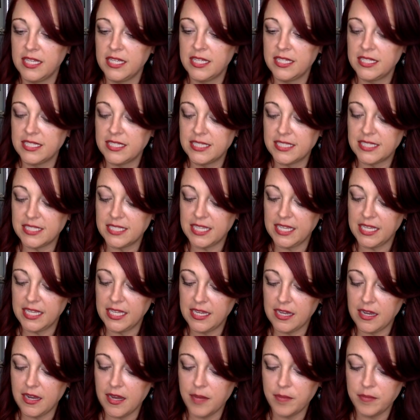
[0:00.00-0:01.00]
Stay
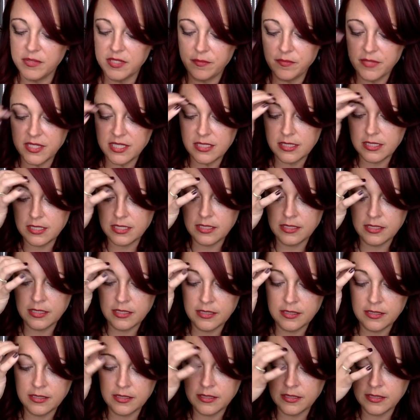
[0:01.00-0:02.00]

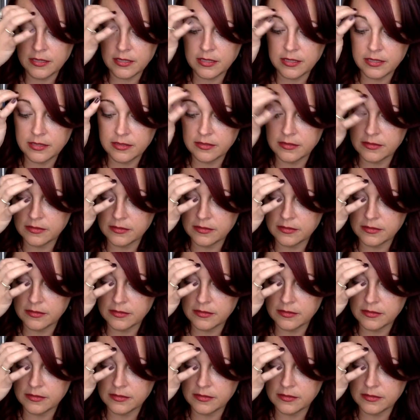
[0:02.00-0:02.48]
optimistic.